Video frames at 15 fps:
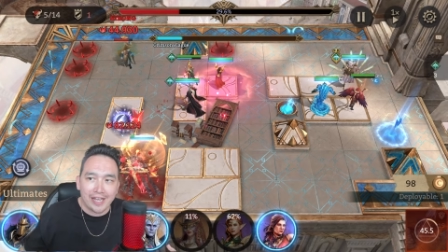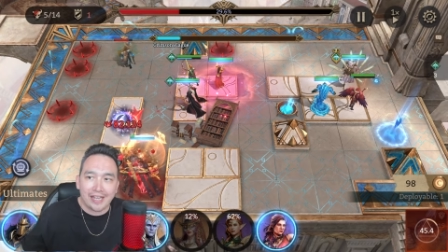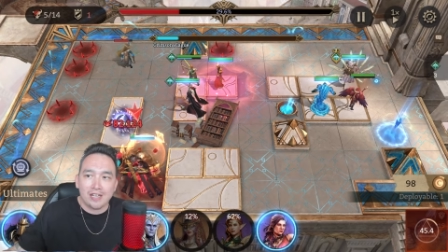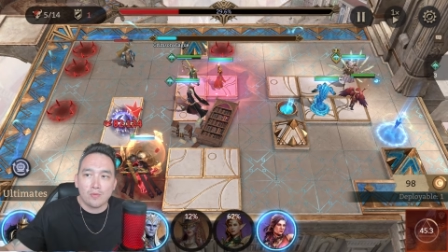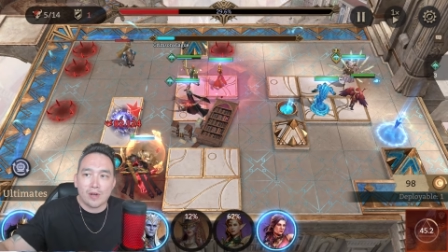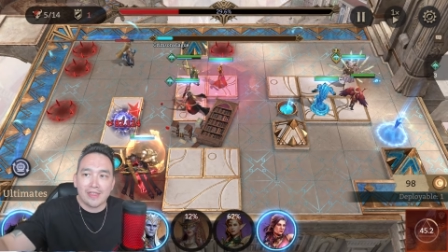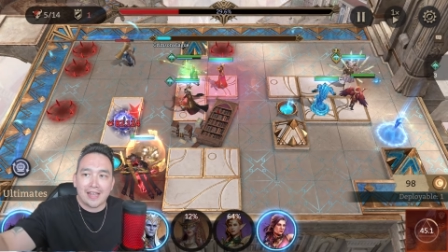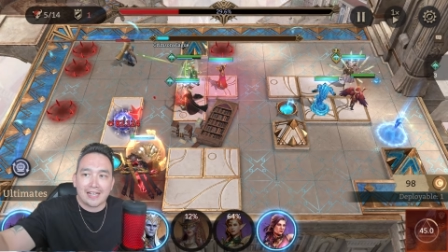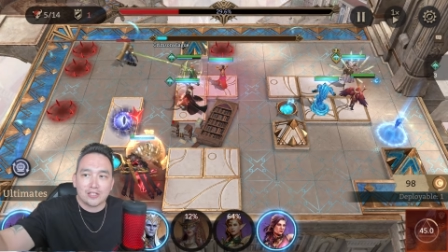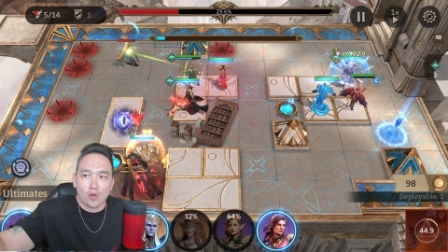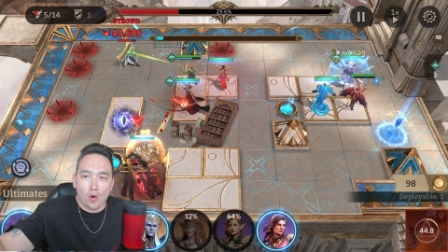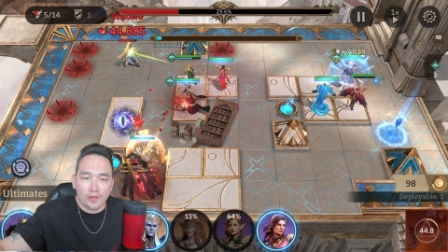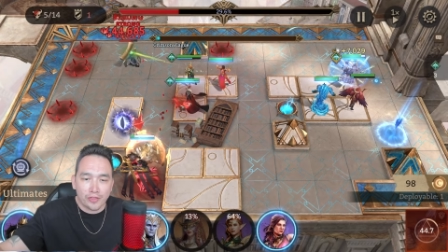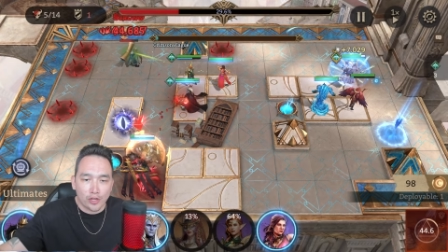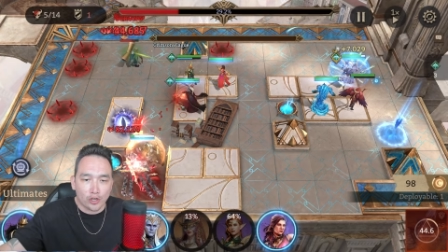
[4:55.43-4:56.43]
anyone that's
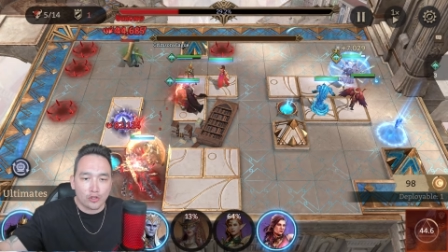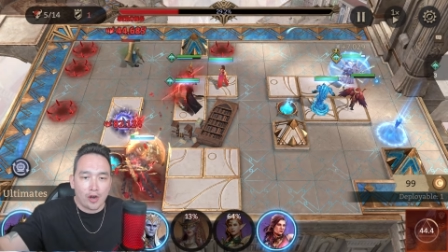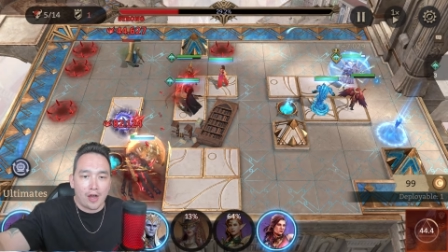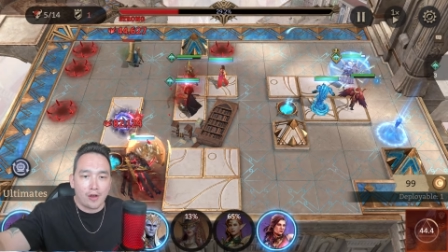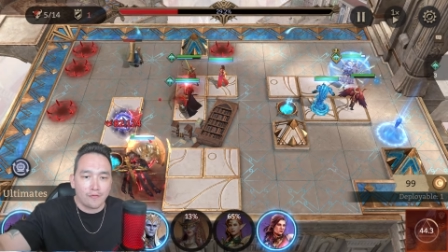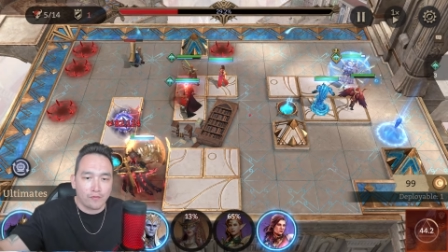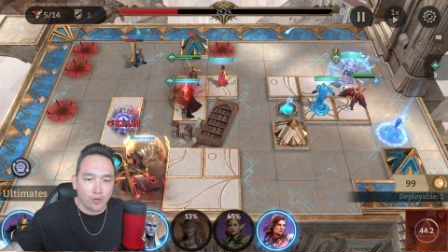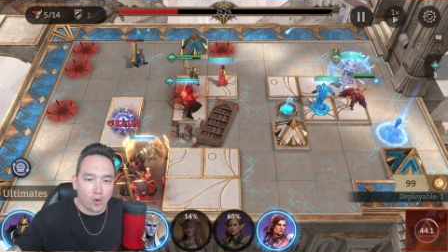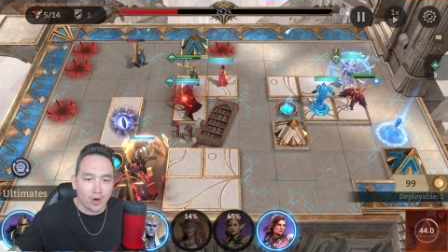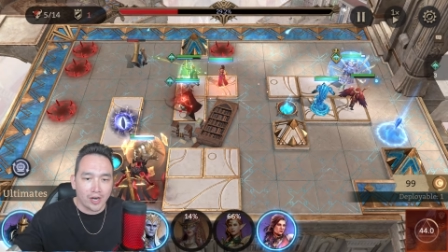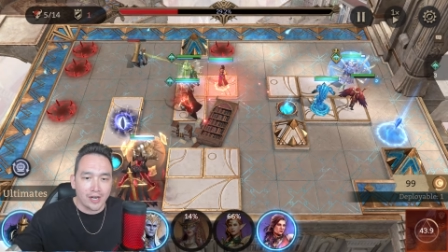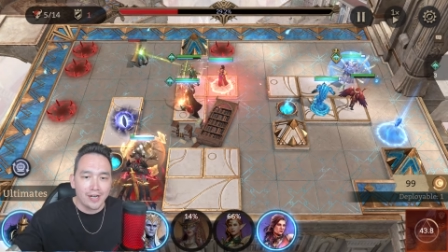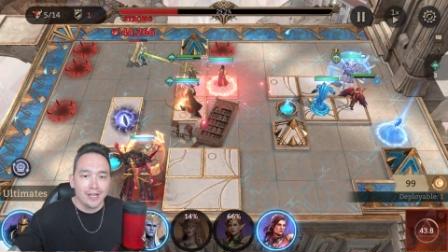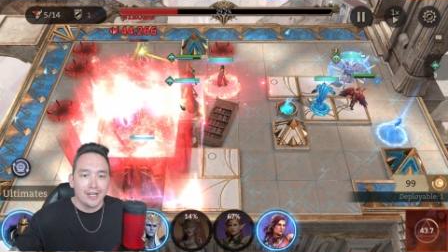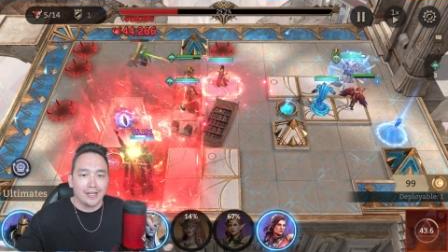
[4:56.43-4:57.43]
on the ground
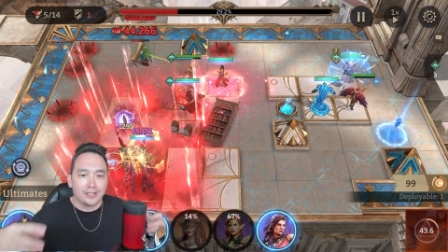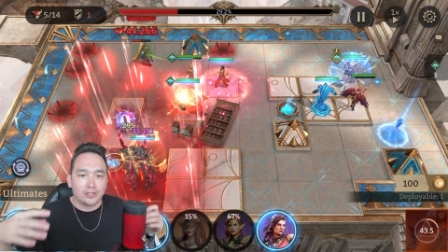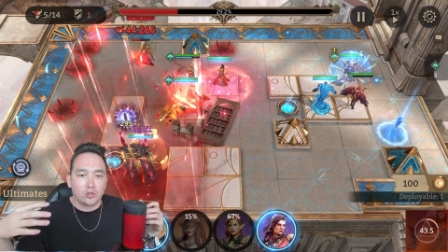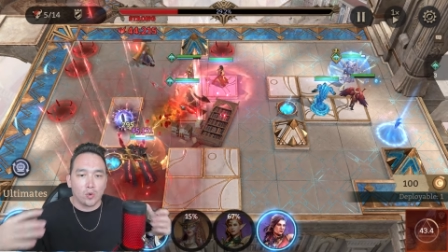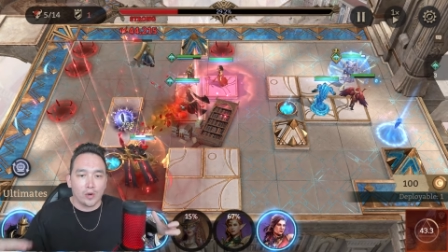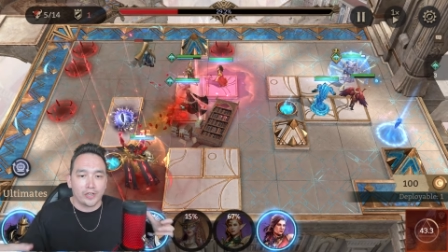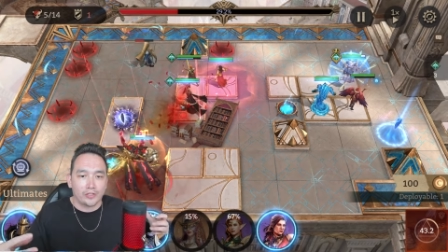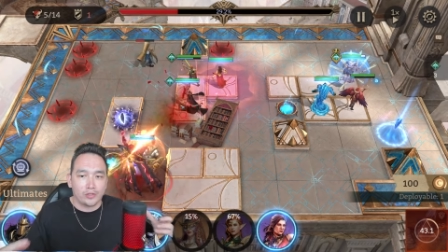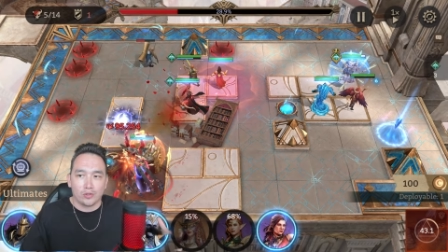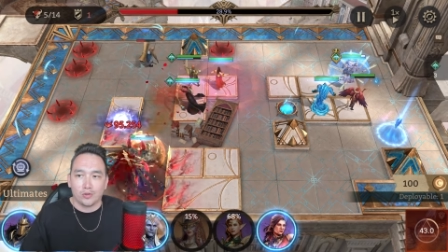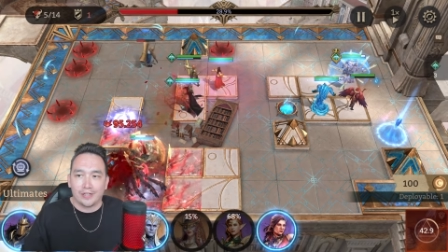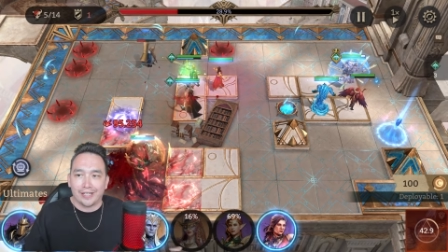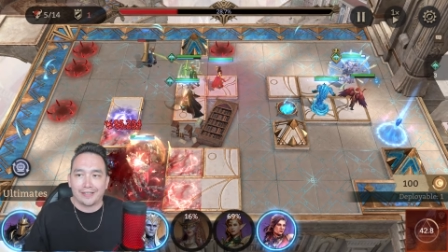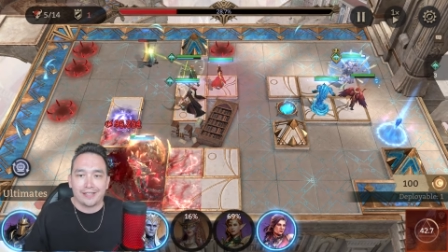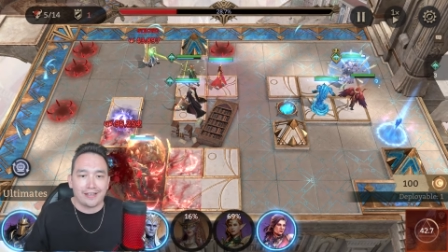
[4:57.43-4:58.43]
floor is going to
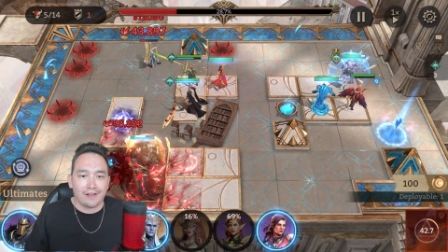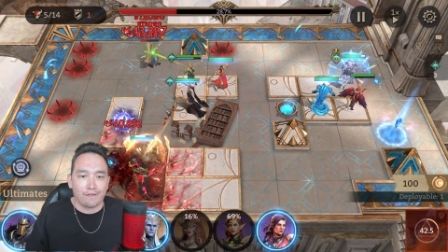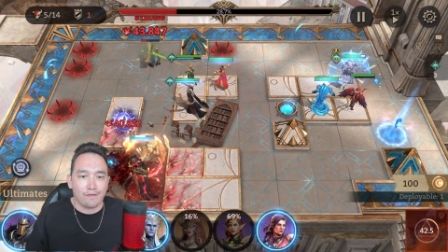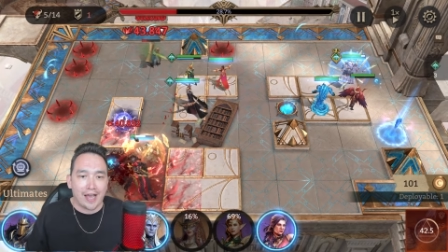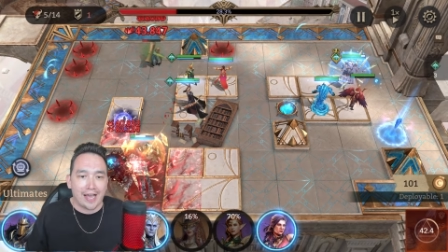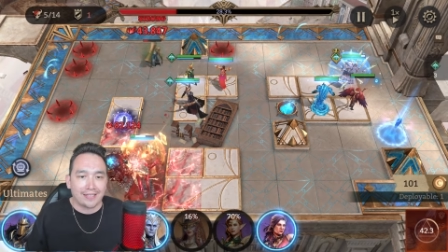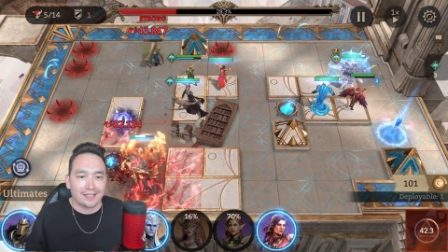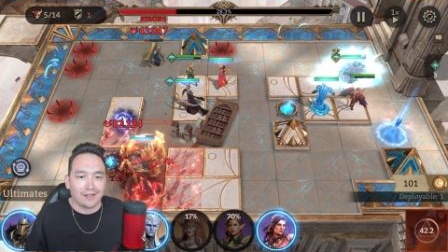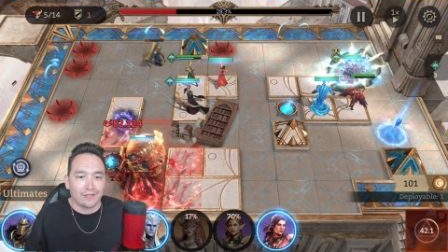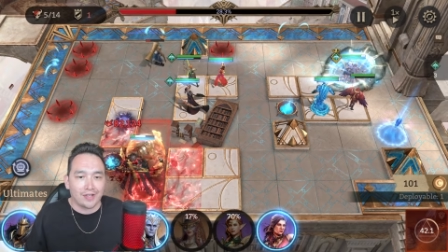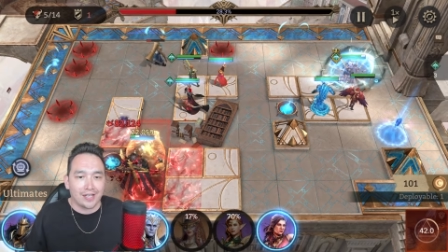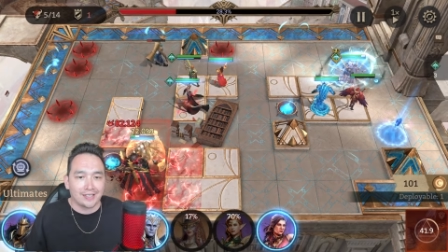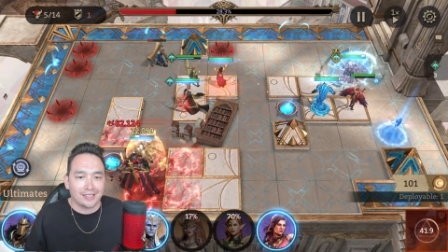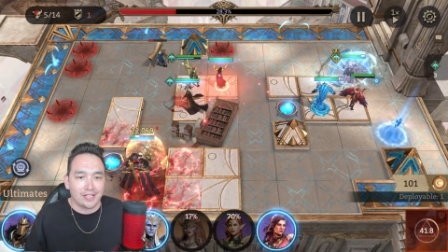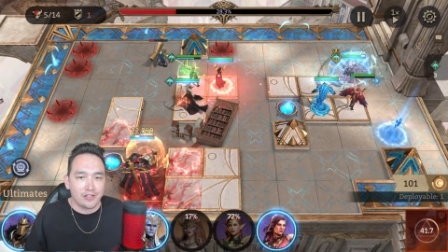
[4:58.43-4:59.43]
get the effects of
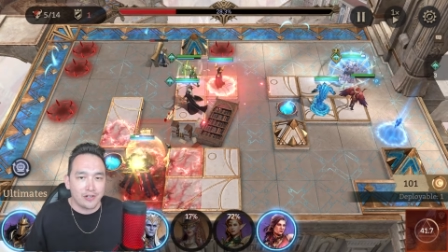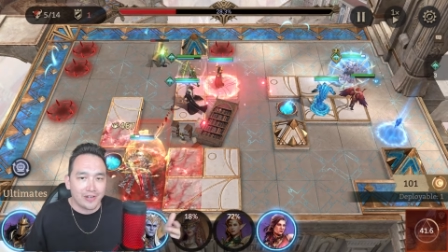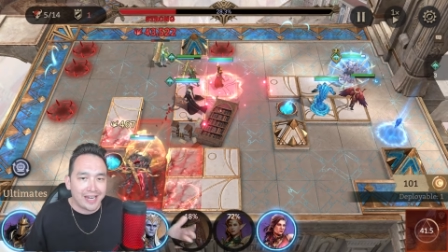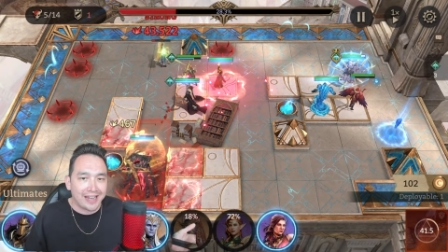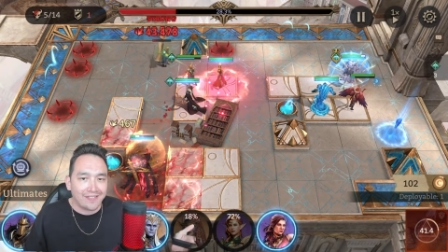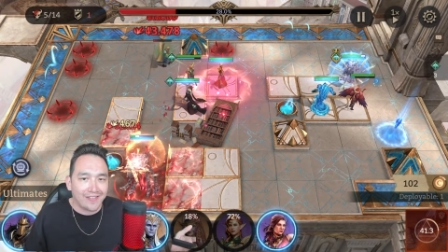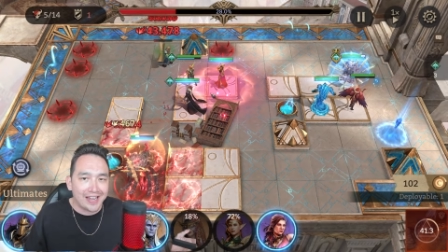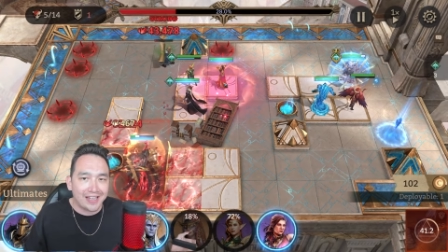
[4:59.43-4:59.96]
this, and you can't